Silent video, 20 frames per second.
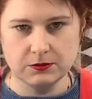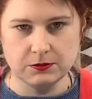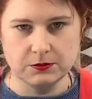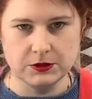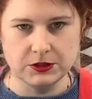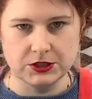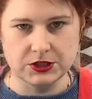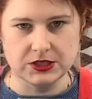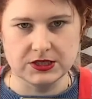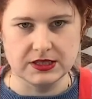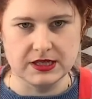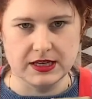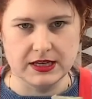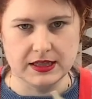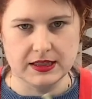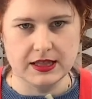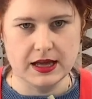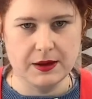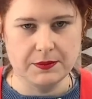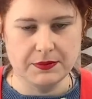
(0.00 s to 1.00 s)
We just
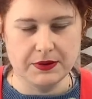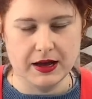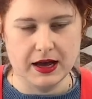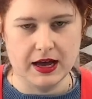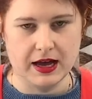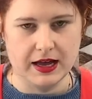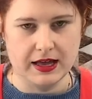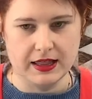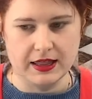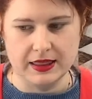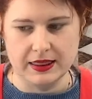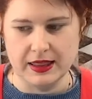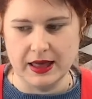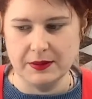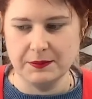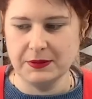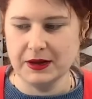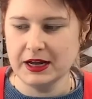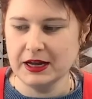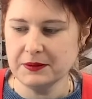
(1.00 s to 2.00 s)
need that part and
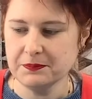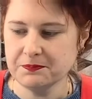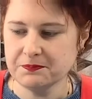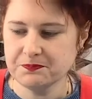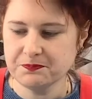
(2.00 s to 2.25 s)
that part.